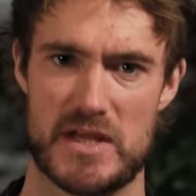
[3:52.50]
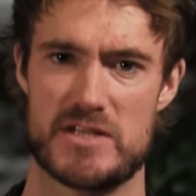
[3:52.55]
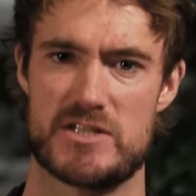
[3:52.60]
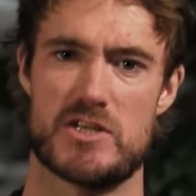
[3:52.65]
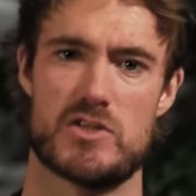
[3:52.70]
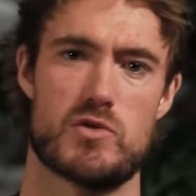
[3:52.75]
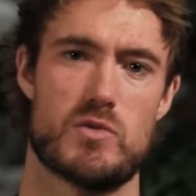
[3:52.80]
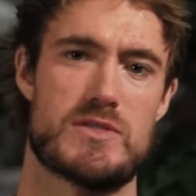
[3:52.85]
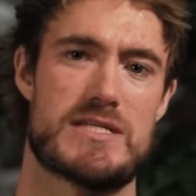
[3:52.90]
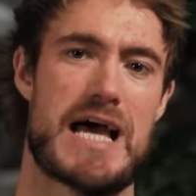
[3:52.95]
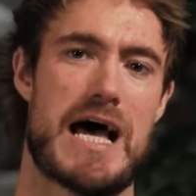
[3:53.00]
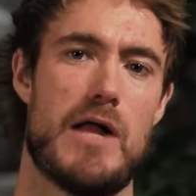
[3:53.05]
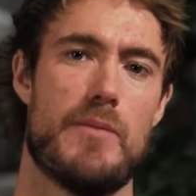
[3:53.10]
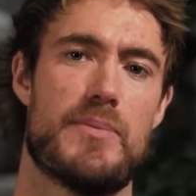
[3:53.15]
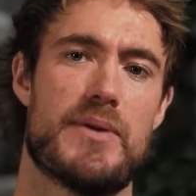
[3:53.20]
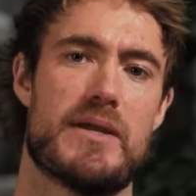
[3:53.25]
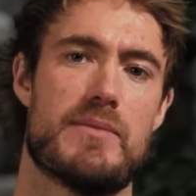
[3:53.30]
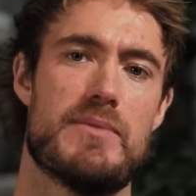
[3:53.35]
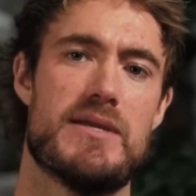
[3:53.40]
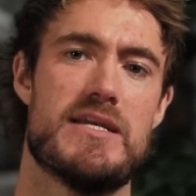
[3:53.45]
since it was
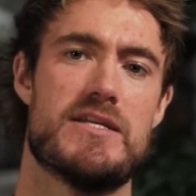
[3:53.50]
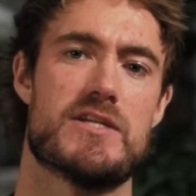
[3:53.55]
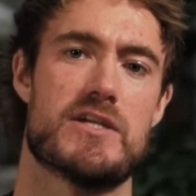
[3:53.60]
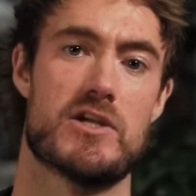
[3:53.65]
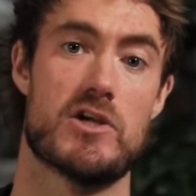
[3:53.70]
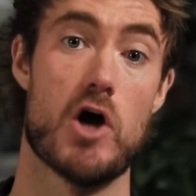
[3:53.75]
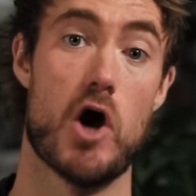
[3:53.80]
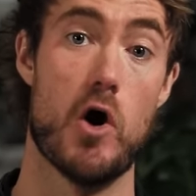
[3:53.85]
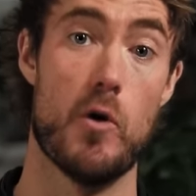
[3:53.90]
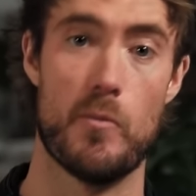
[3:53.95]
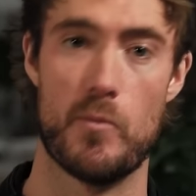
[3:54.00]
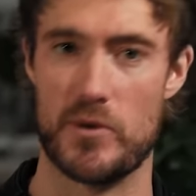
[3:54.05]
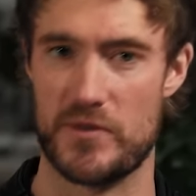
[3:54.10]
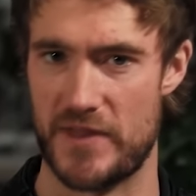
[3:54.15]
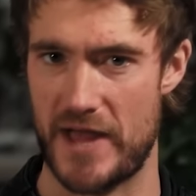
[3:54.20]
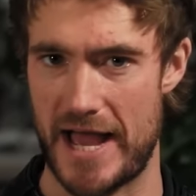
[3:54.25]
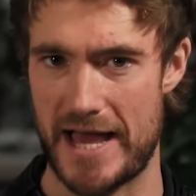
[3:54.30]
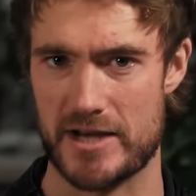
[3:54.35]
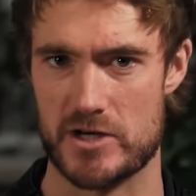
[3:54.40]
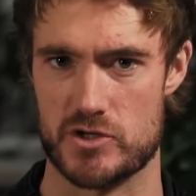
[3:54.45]
helping me to cope with
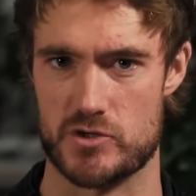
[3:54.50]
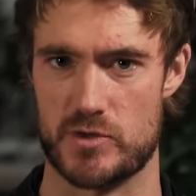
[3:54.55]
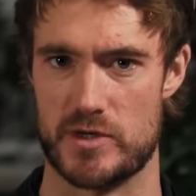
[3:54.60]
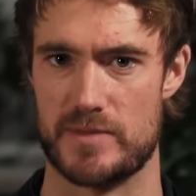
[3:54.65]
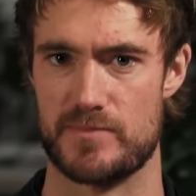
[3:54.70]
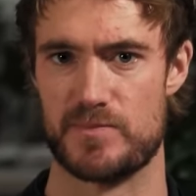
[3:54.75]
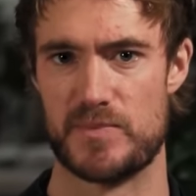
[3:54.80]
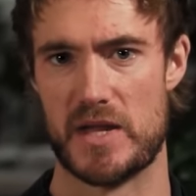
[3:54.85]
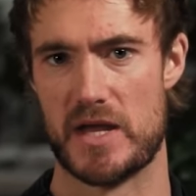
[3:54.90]
the head injury.